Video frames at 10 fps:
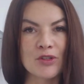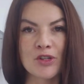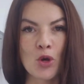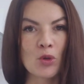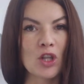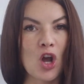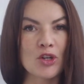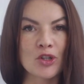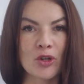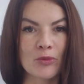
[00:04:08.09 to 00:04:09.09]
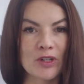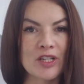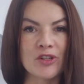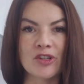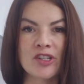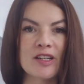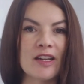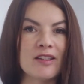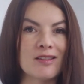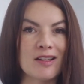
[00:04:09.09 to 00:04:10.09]
there's no long-term research
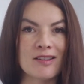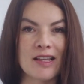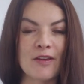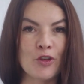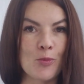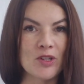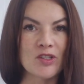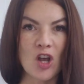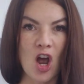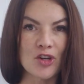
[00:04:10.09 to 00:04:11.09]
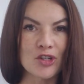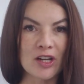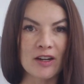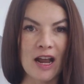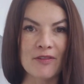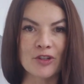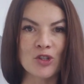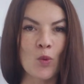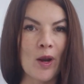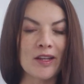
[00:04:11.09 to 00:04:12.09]
studies that say if you massage it
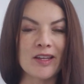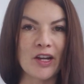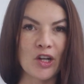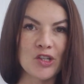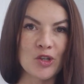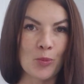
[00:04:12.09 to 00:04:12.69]
after 20 years,